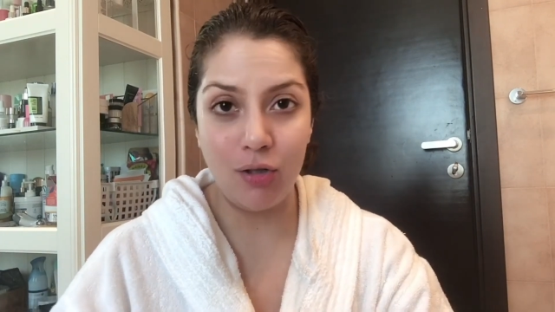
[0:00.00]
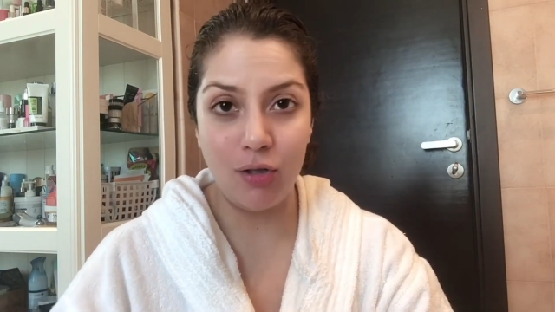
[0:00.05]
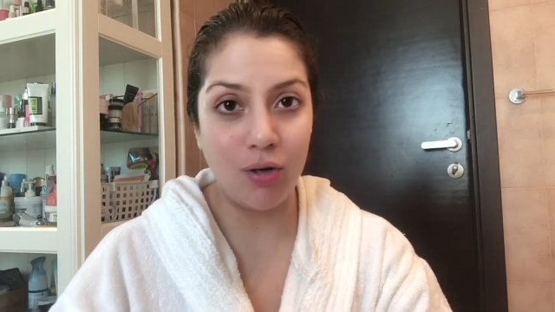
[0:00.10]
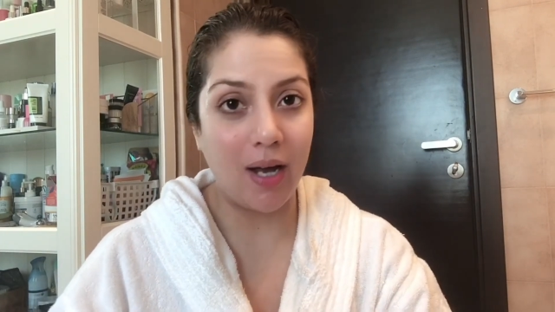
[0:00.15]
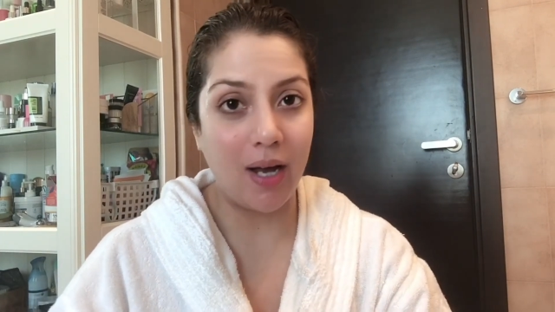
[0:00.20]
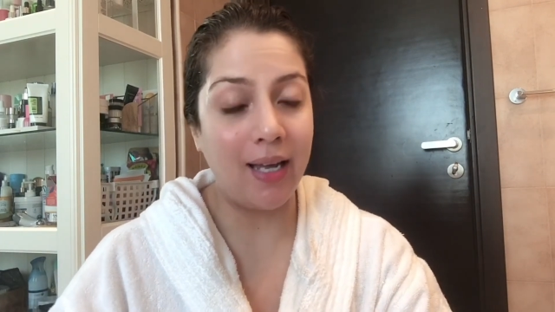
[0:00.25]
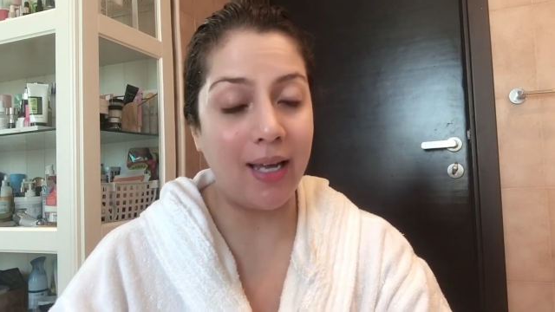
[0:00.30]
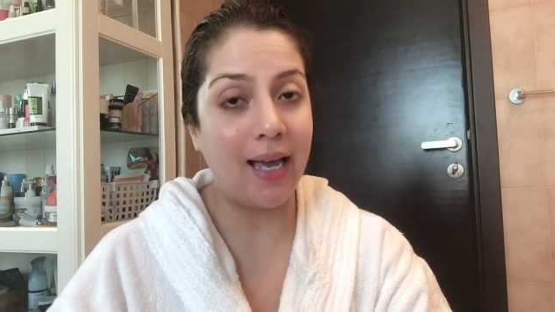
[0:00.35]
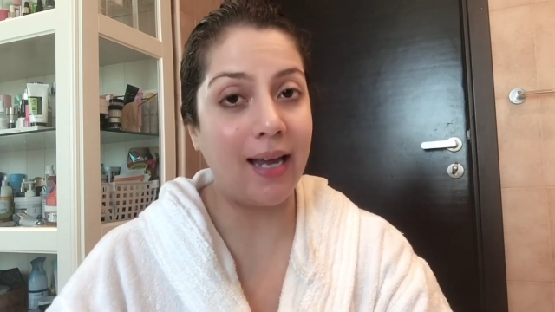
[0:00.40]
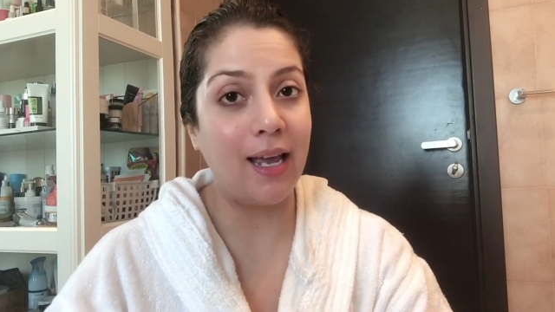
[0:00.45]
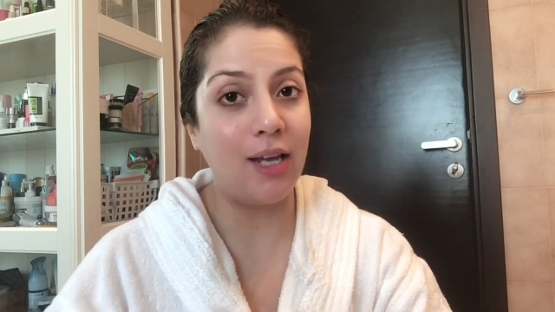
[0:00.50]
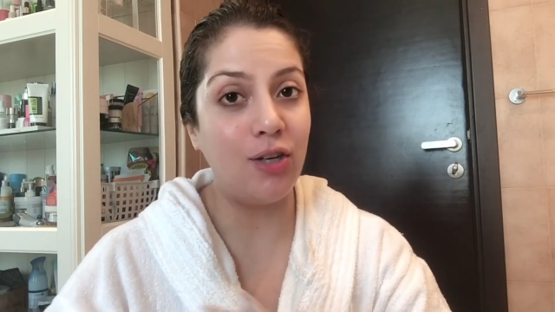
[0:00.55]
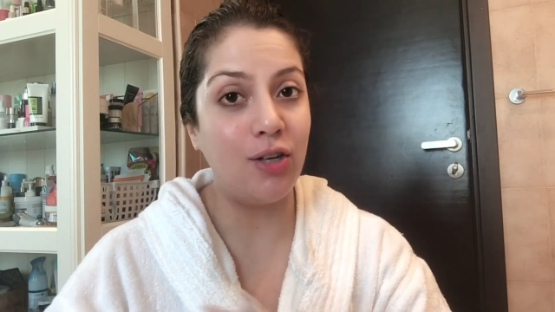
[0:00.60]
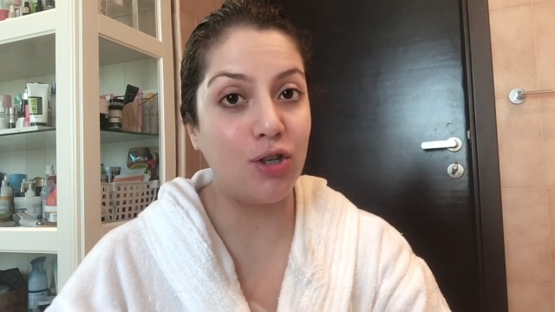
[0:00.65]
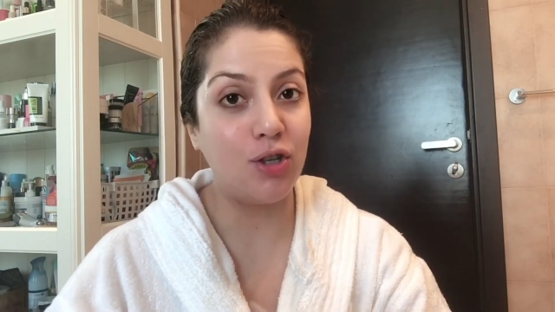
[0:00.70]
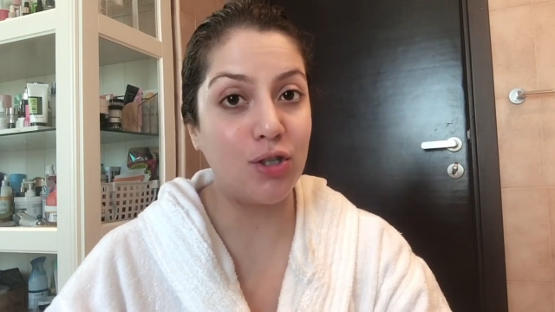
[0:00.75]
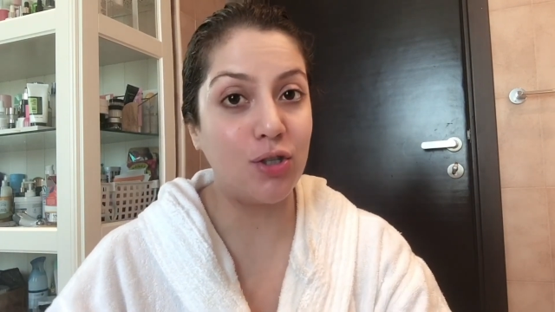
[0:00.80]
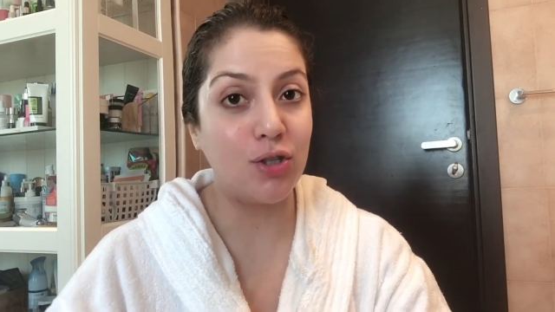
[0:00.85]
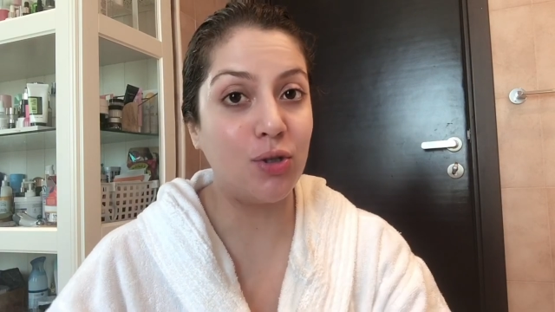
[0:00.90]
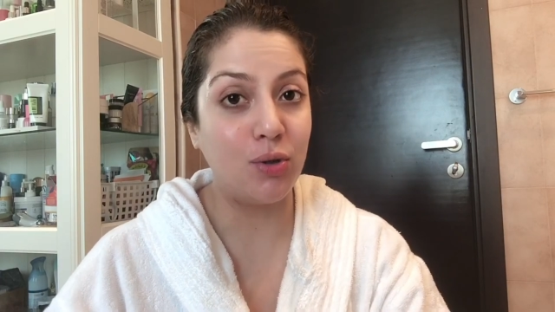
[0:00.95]
dry and I
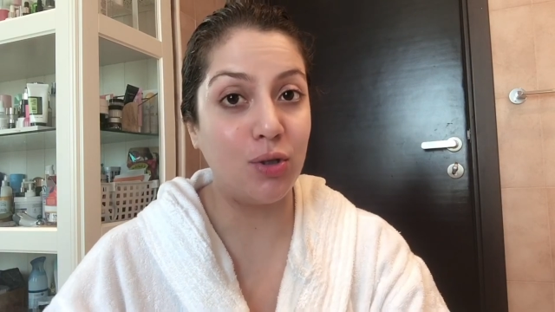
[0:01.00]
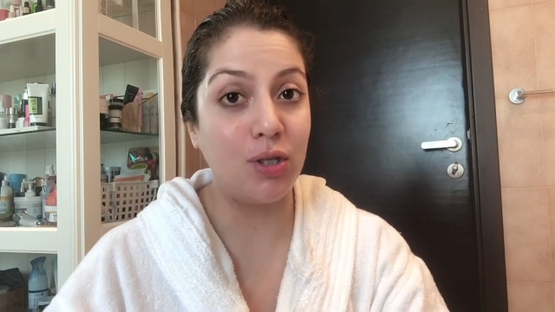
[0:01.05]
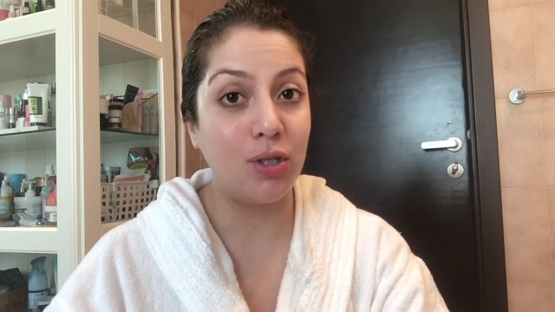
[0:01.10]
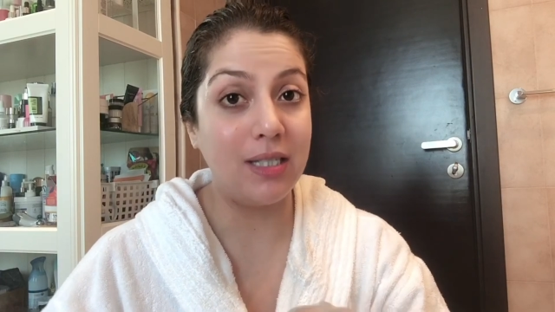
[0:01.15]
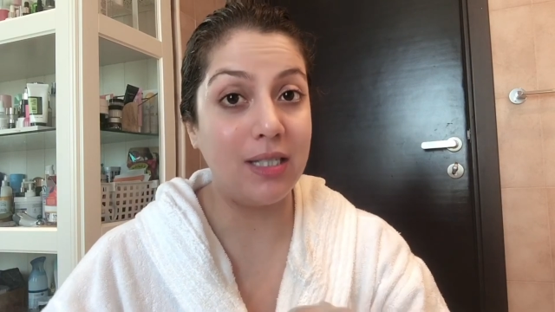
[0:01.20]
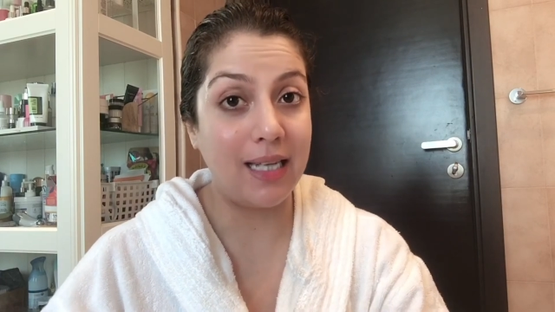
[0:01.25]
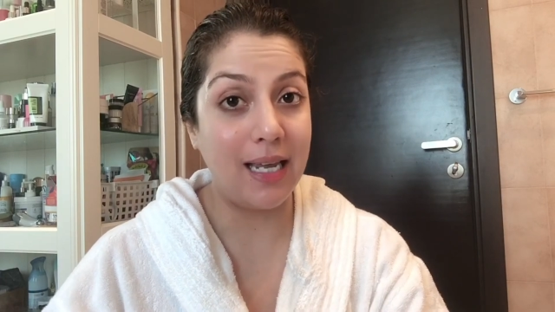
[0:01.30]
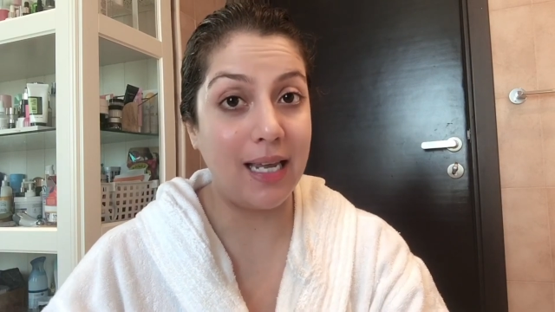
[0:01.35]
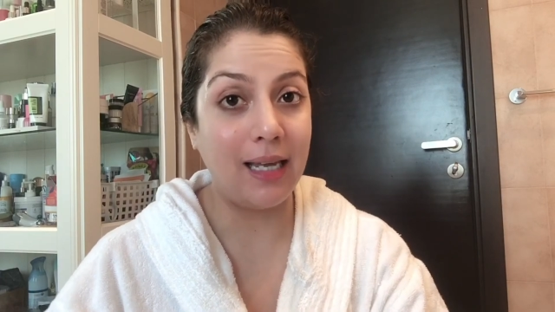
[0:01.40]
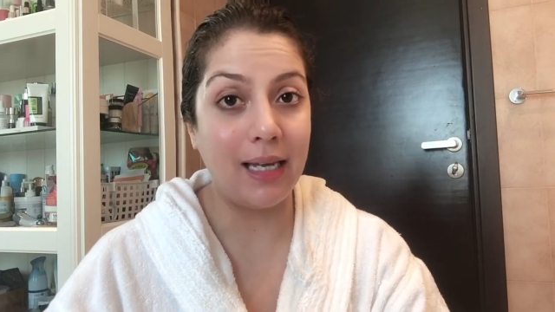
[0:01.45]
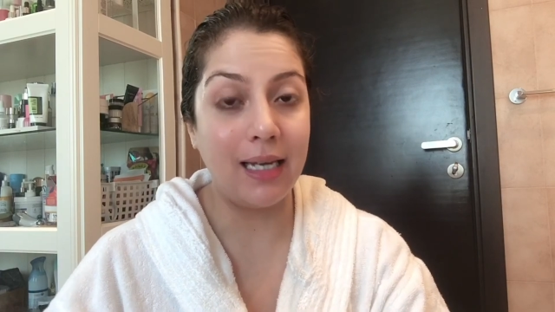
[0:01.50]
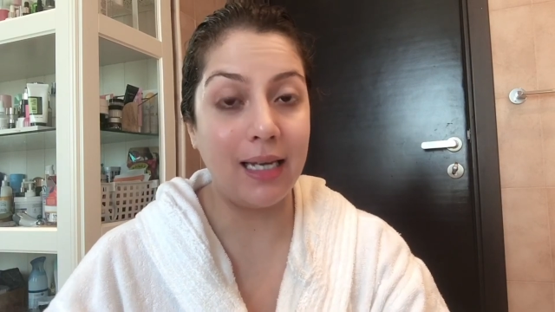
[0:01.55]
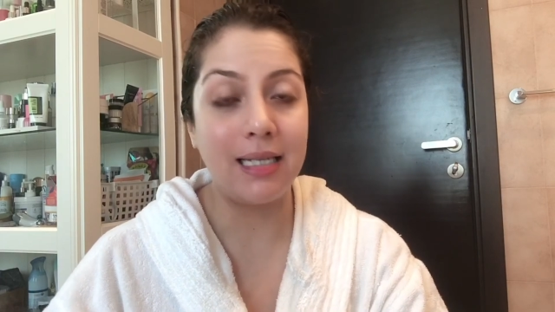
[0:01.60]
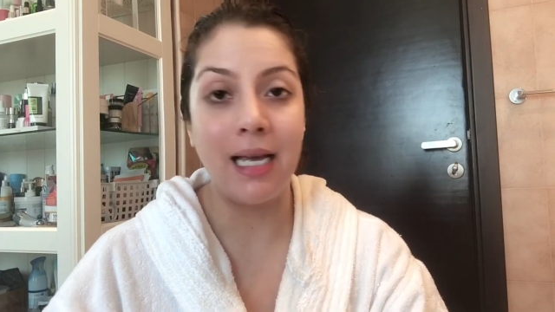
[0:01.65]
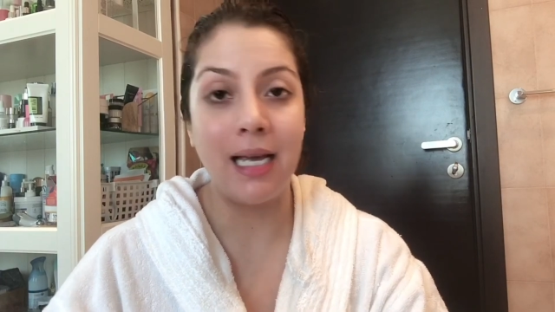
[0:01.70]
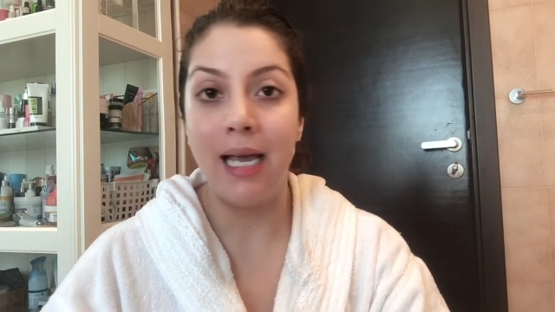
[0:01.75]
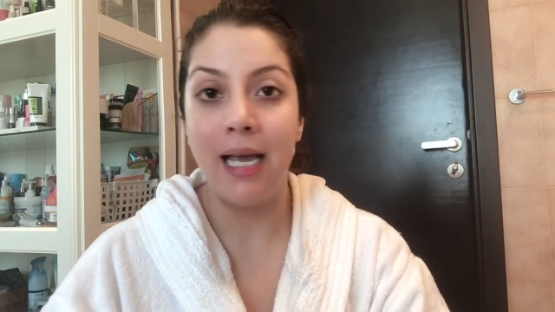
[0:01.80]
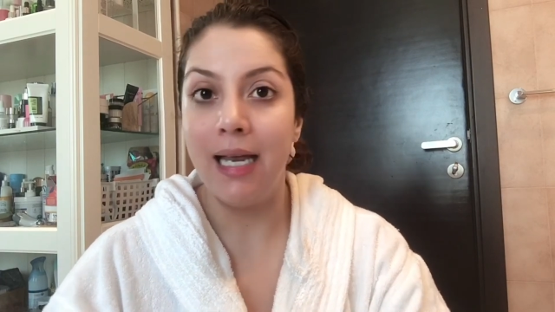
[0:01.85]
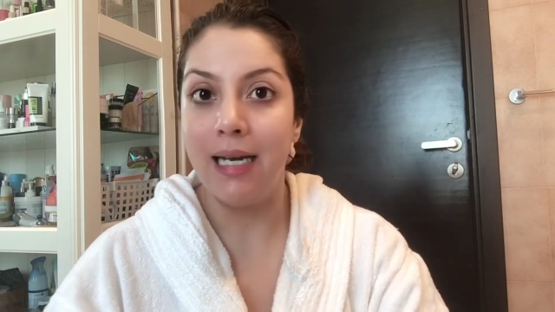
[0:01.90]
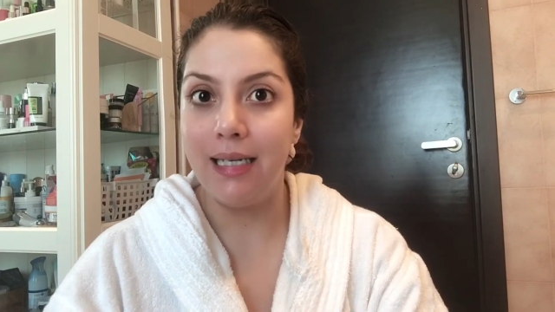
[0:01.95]
just couldn't take it